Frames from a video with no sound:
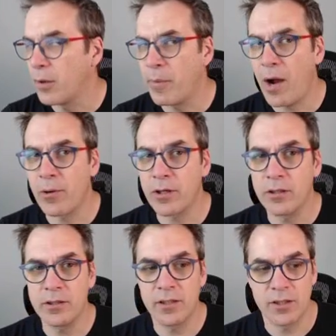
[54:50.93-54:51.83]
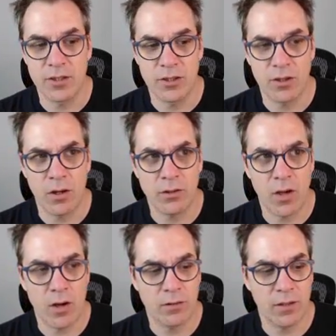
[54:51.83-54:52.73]
Power outage,
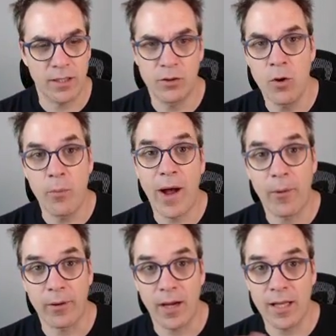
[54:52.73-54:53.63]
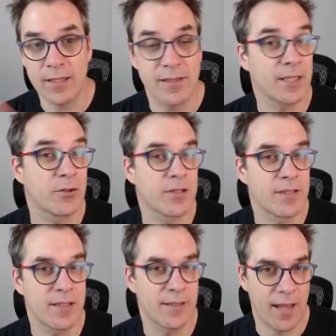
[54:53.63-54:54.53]
like no power. I lost
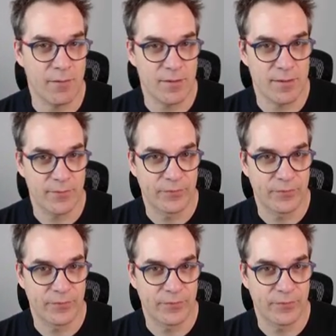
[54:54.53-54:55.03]
electricity in the house.